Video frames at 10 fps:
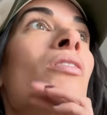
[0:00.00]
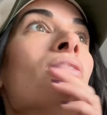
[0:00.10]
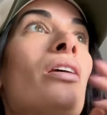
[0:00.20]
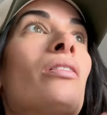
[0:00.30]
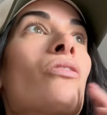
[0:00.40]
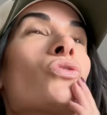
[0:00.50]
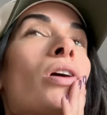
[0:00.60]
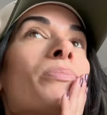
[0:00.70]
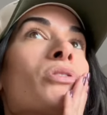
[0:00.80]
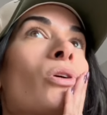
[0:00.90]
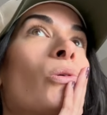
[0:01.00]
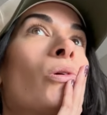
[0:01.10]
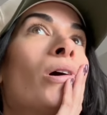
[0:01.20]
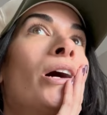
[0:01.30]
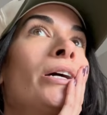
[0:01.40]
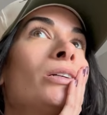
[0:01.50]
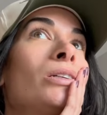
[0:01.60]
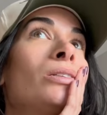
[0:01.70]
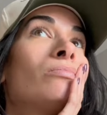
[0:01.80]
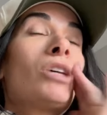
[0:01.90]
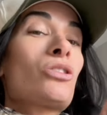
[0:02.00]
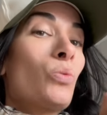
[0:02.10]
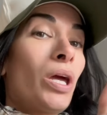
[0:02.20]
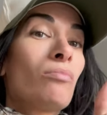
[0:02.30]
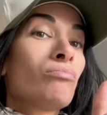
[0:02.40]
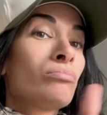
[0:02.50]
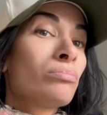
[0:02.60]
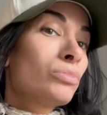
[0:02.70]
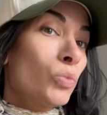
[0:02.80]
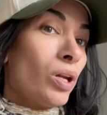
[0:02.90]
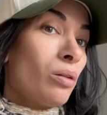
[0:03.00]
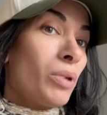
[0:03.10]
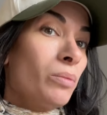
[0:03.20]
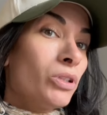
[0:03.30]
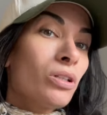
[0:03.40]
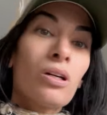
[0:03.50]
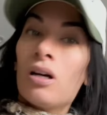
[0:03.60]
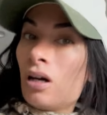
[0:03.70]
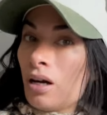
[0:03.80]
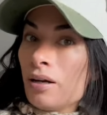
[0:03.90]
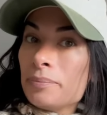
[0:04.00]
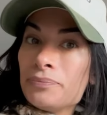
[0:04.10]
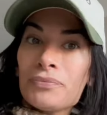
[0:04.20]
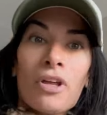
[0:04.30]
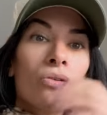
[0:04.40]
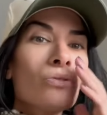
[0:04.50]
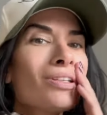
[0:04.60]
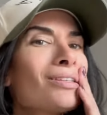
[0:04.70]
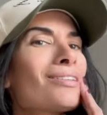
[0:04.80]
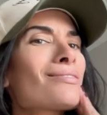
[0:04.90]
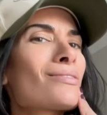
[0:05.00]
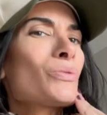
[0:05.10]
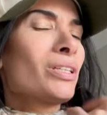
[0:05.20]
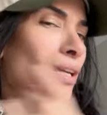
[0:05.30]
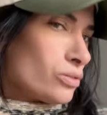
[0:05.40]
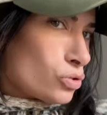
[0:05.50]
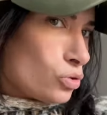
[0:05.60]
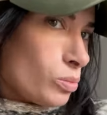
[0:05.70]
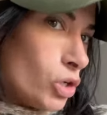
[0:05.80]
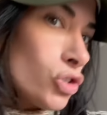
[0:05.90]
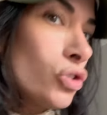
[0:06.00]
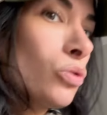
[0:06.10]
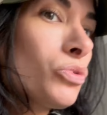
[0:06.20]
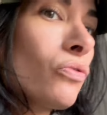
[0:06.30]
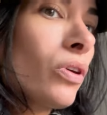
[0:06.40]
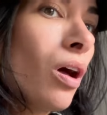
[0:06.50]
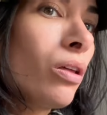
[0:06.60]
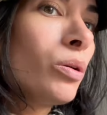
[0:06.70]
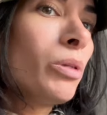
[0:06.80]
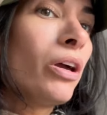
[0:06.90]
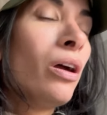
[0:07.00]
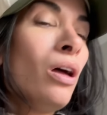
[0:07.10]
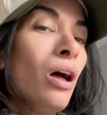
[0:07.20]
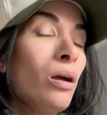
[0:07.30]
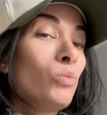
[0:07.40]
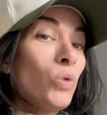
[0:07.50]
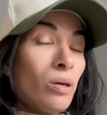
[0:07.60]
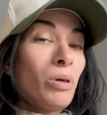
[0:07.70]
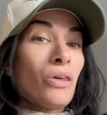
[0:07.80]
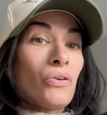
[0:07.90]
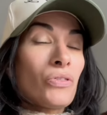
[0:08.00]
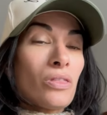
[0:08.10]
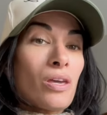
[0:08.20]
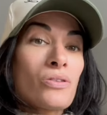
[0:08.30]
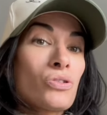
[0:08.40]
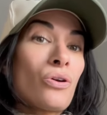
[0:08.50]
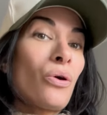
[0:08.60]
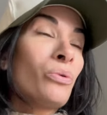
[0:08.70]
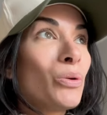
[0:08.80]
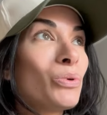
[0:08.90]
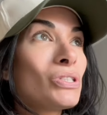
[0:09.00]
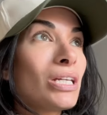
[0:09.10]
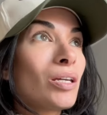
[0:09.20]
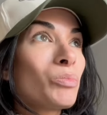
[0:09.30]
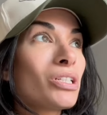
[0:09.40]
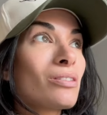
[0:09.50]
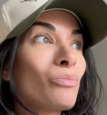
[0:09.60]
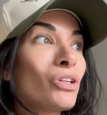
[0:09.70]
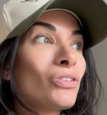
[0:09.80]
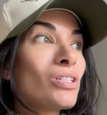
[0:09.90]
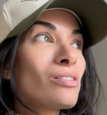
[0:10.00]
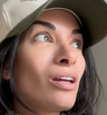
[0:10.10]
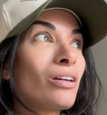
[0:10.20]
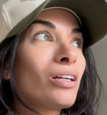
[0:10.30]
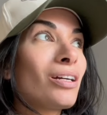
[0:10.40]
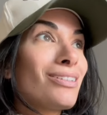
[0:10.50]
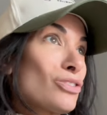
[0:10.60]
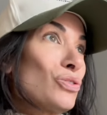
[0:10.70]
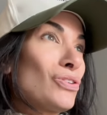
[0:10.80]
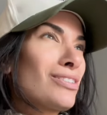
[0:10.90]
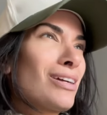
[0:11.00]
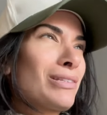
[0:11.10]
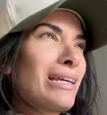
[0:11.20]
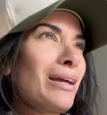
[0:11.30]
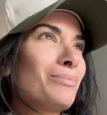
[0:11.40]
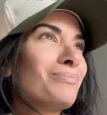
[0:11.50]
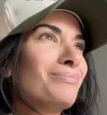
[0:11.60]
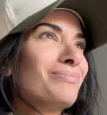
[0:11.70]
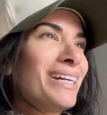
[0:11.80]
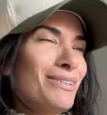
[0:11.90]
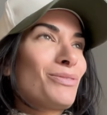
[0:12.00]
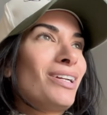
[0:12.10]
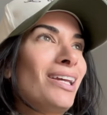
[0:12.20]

Tan-Luxe shop. So I, that's a win. Win in my book. Um, I don't really think it's doing like too much in terms of the color, but I'm way paler than this, so, but we'll take it because I'm literally staring at icicles outside my house right